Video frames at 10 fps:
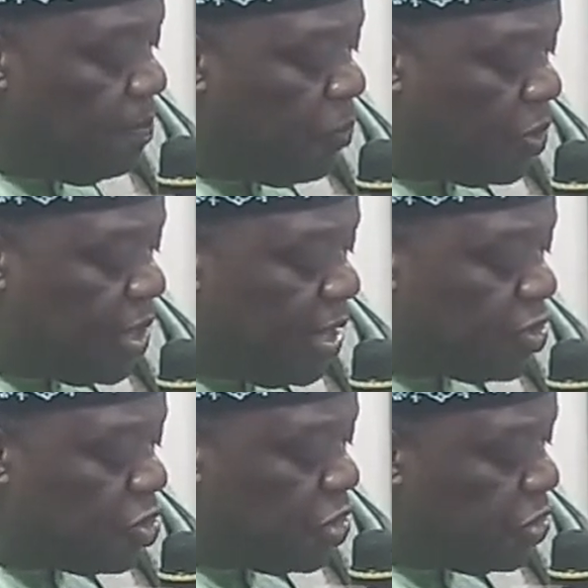
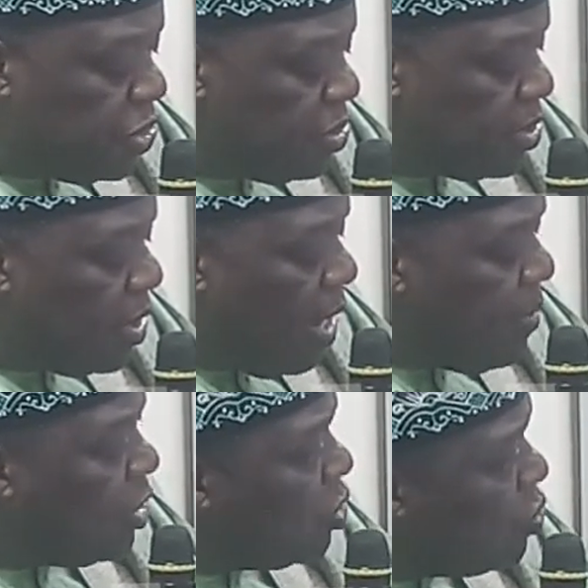Broadcast stations have
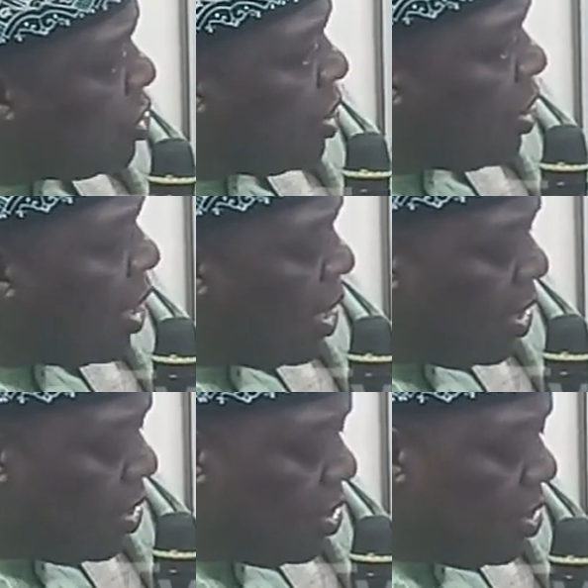a duty here
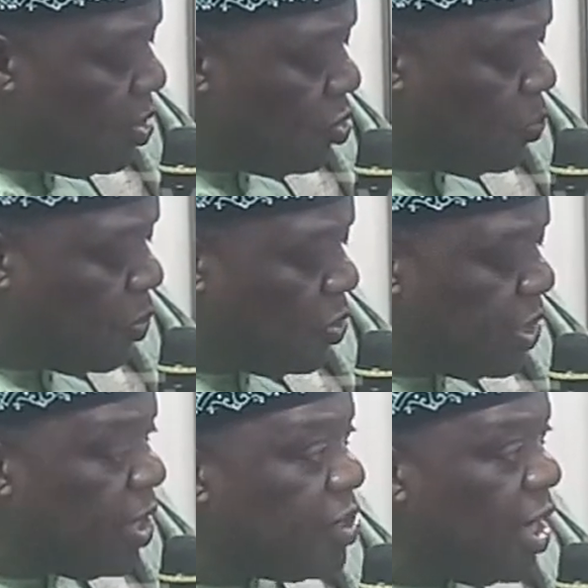to
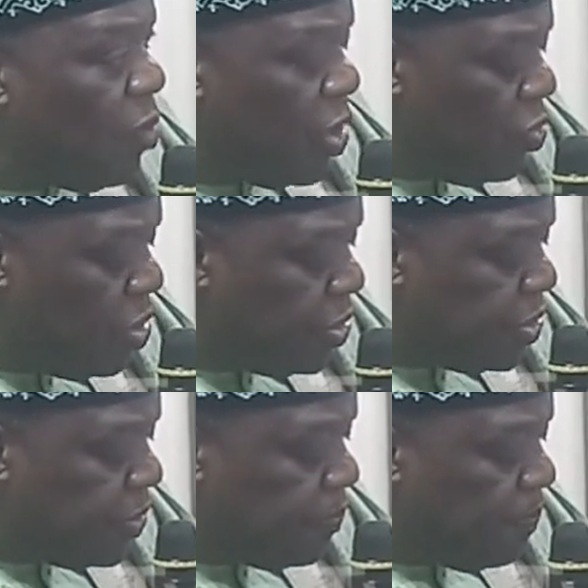protect our unity